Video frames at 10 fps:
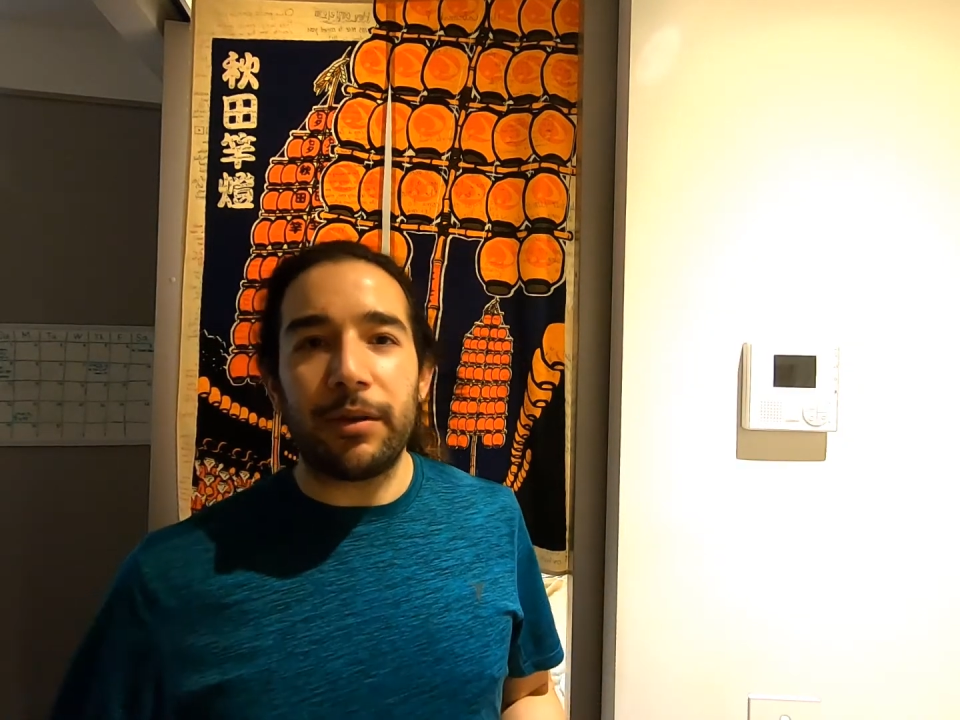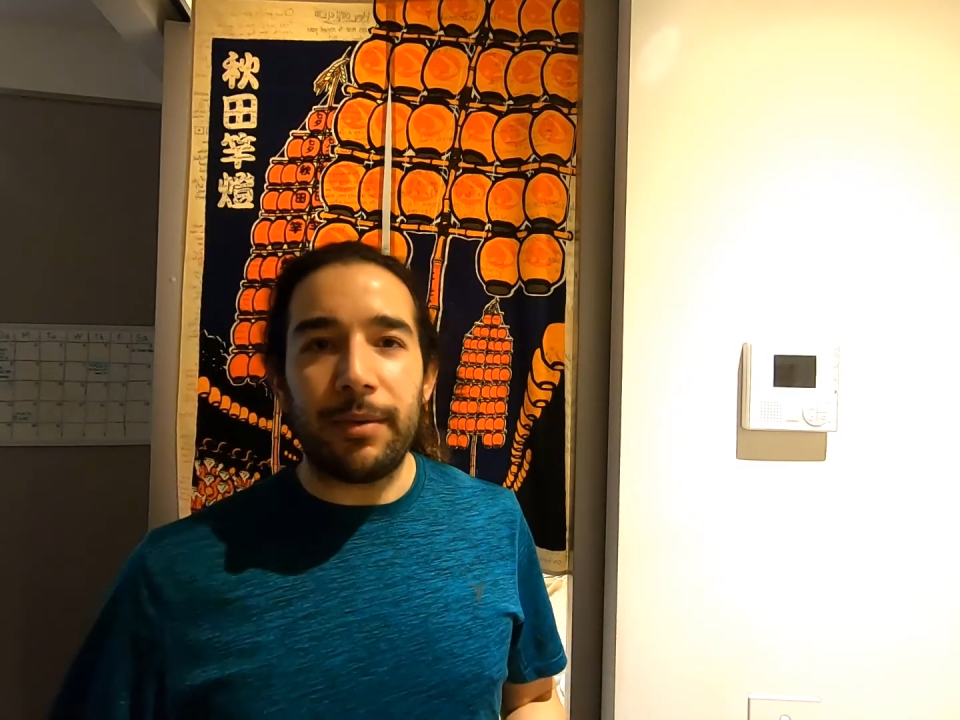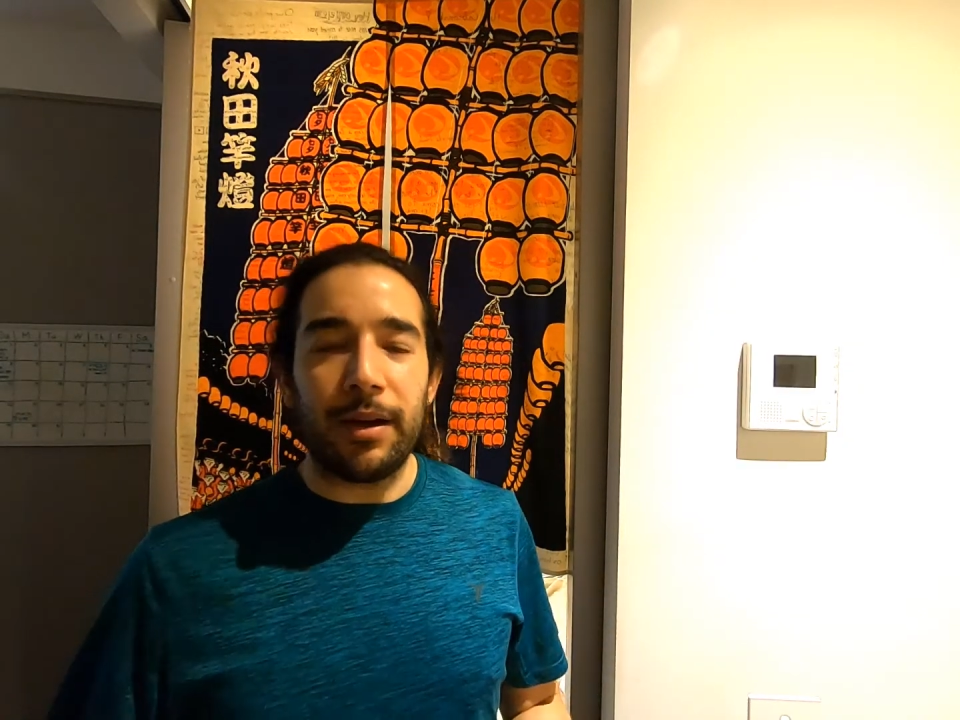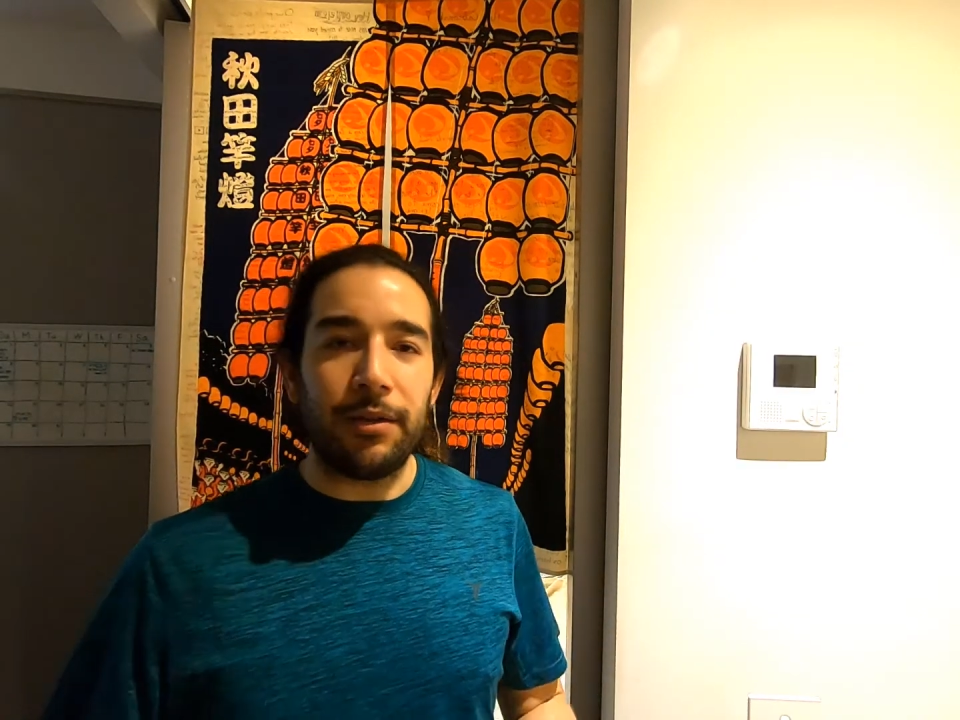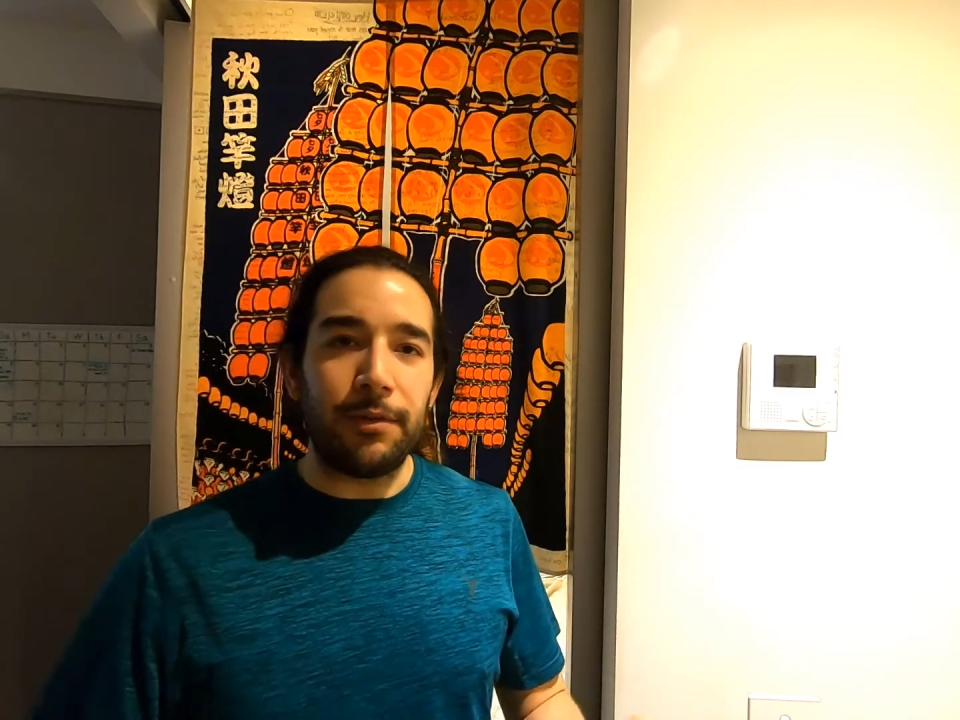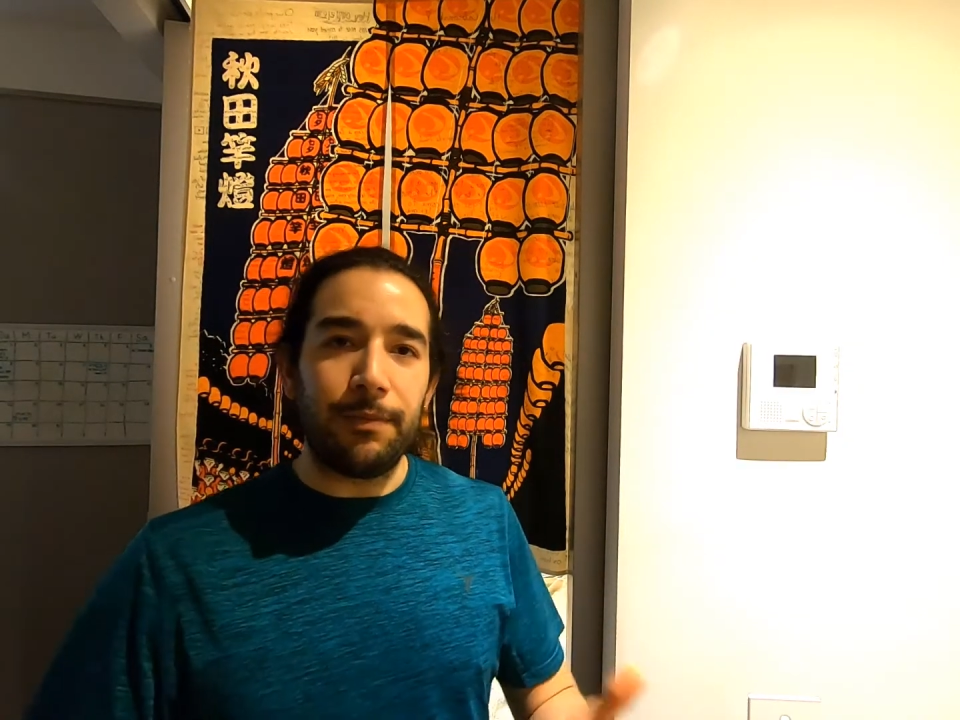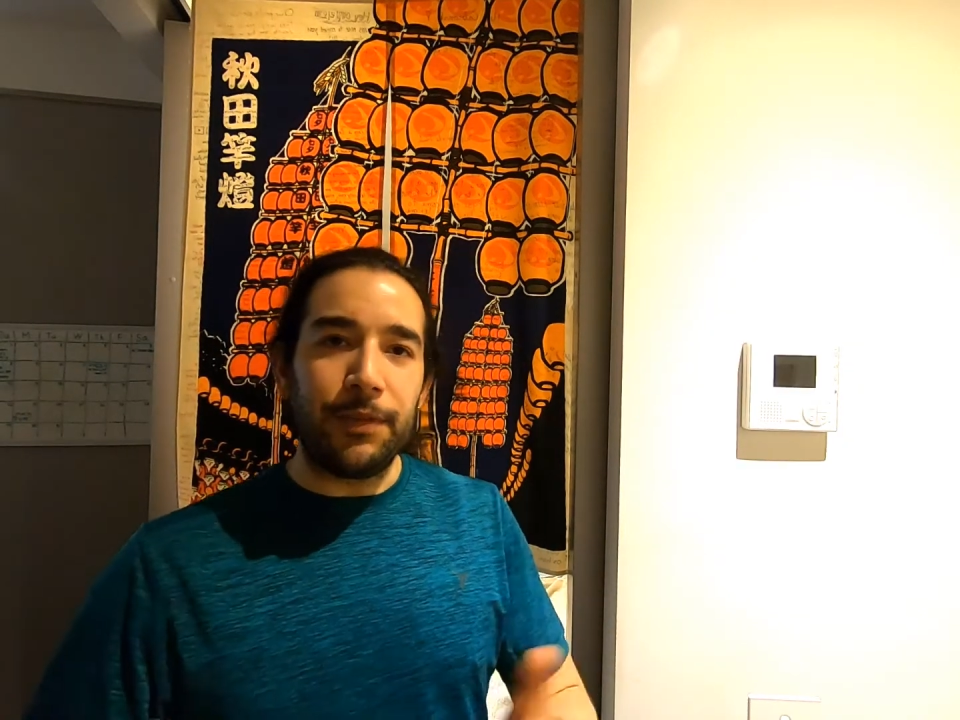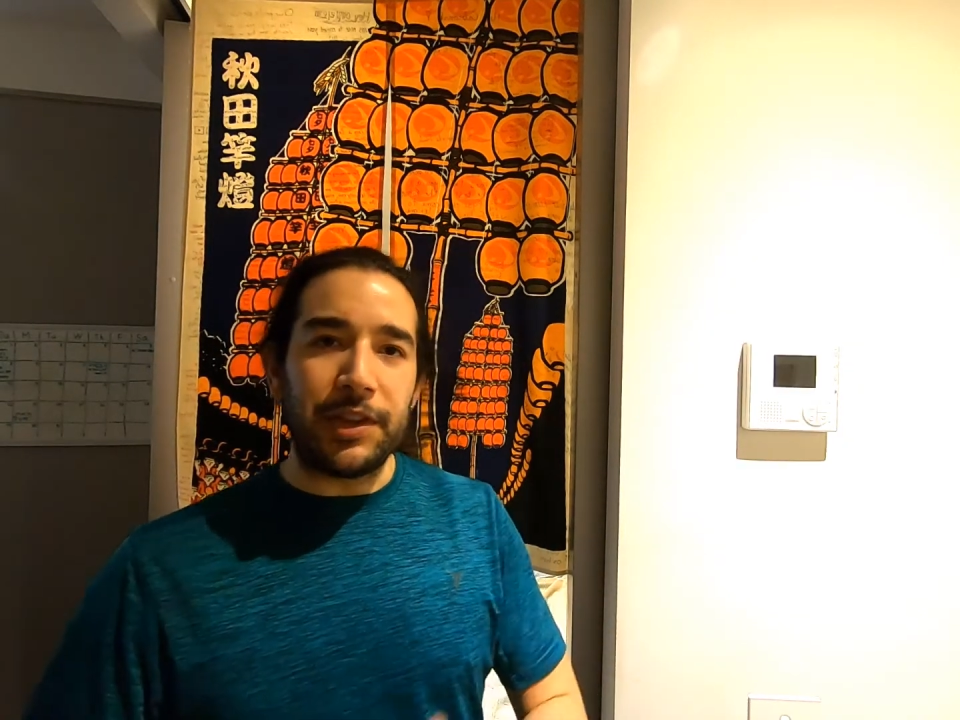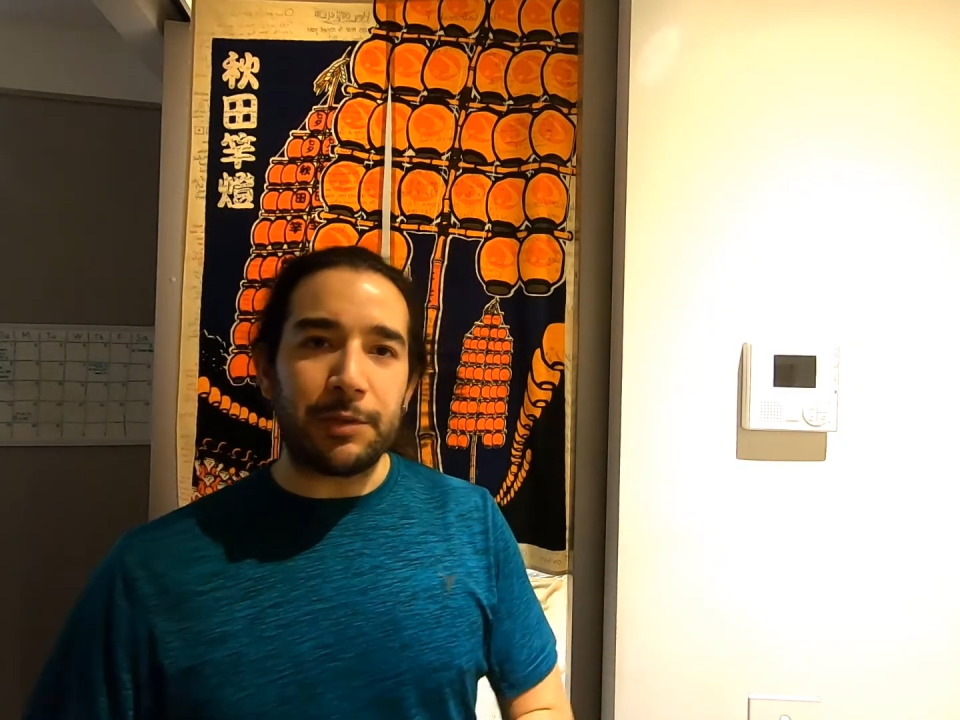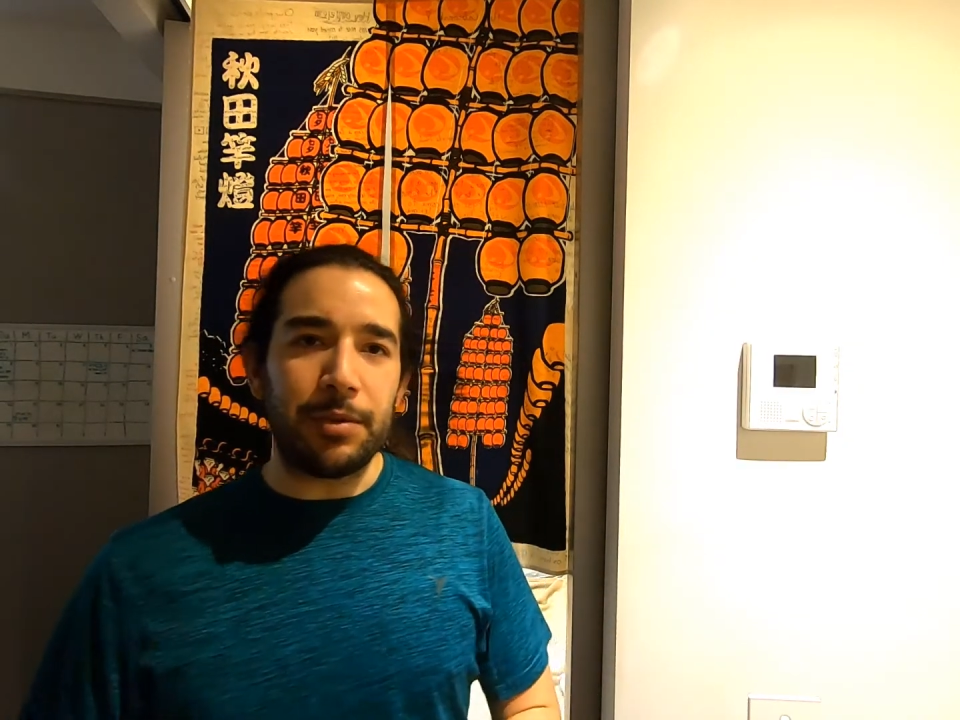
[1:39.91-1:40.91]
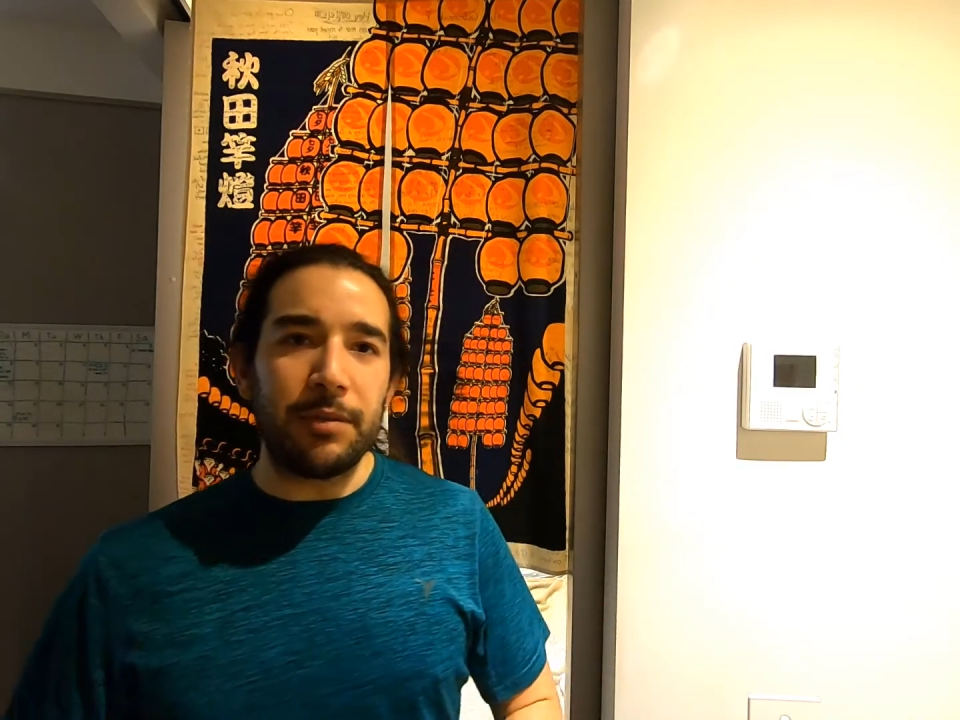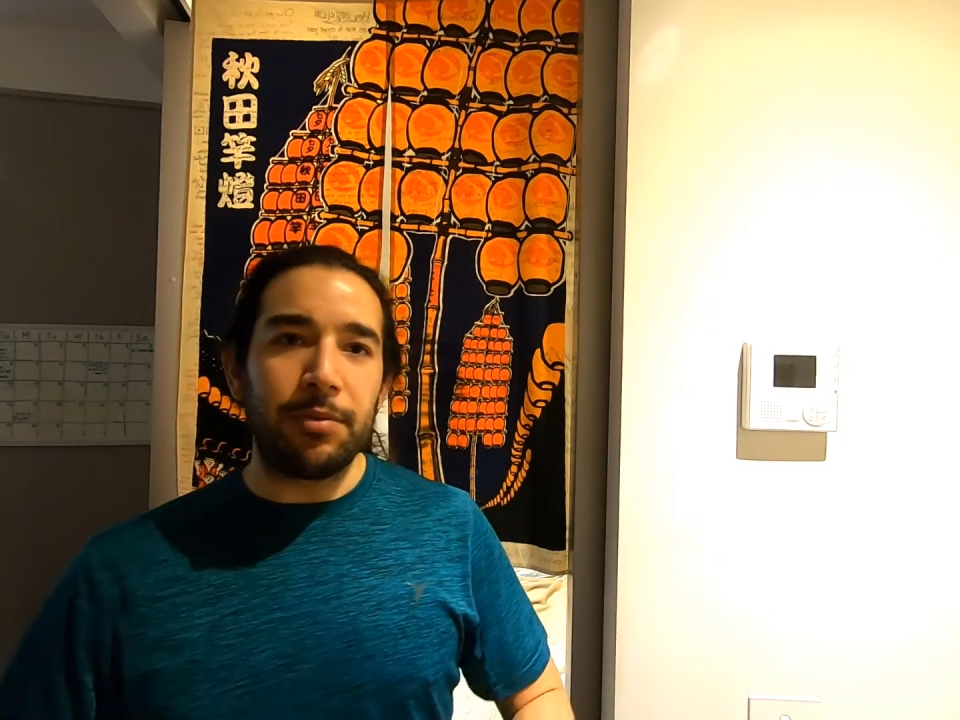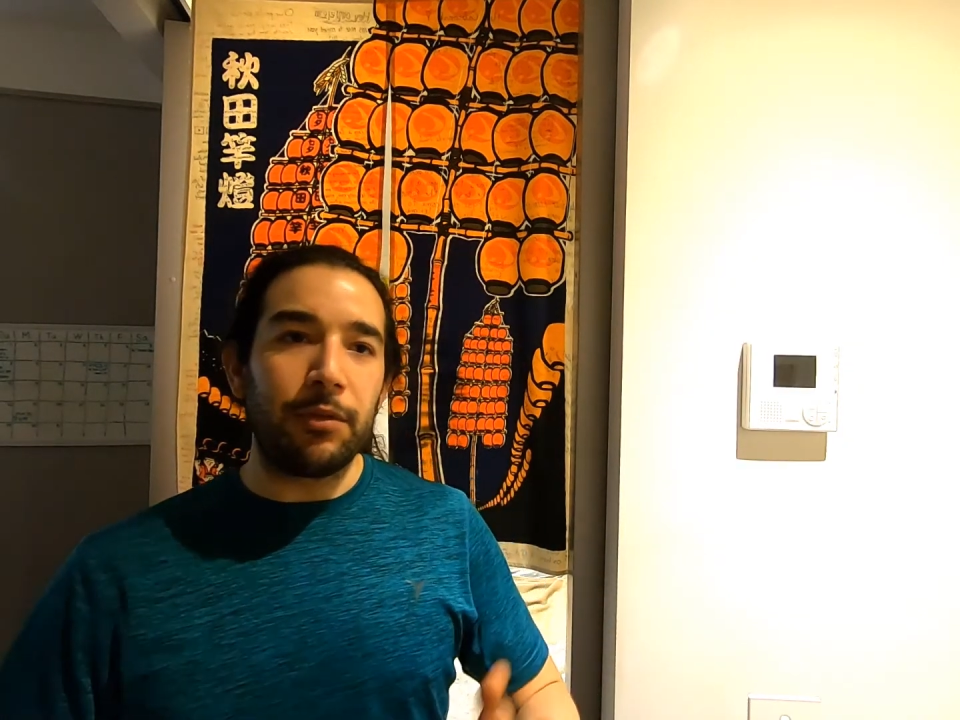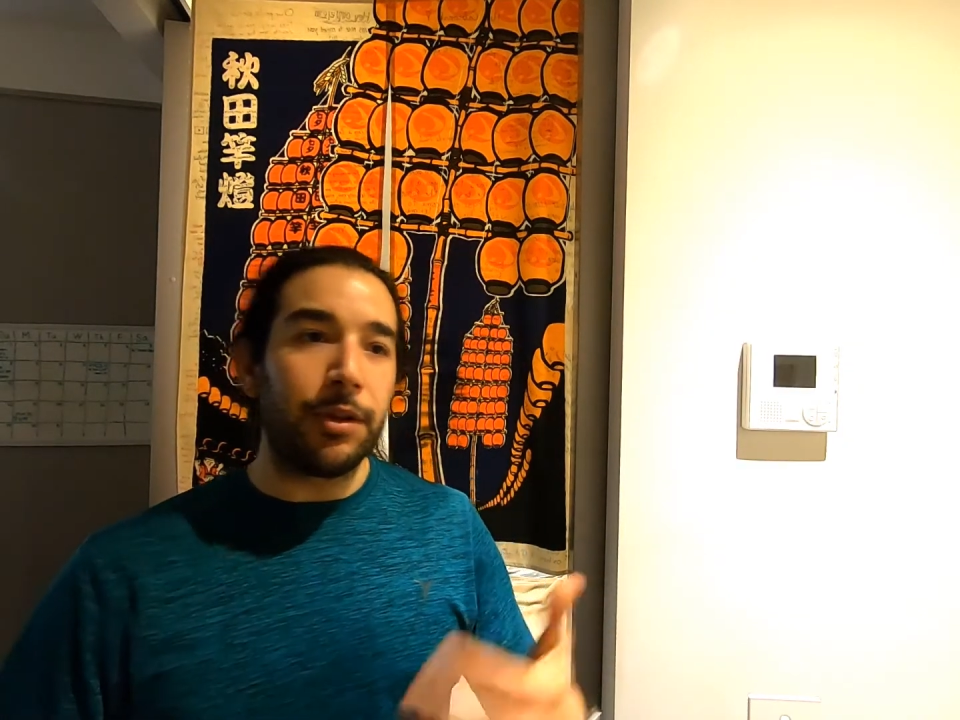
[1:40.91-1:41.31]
about these people,